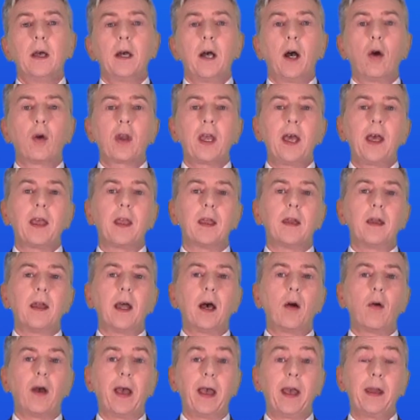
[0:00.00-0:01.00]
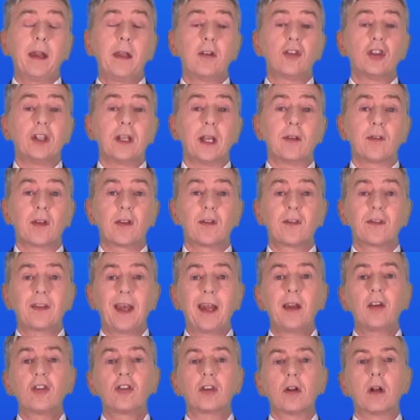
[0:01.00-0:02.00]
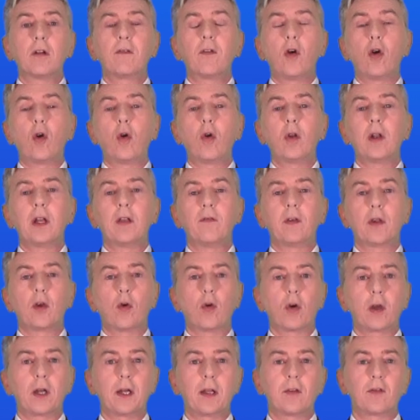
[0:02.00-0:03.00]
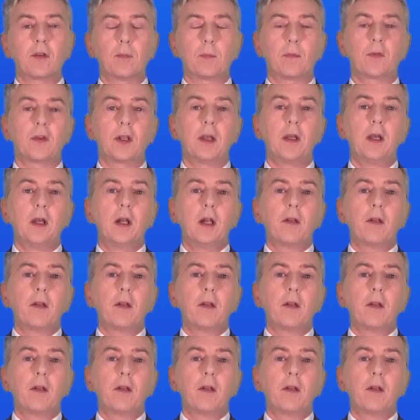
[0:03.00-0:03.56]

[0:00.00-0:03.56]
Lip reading: Okay, now energy is essential for all living organisms.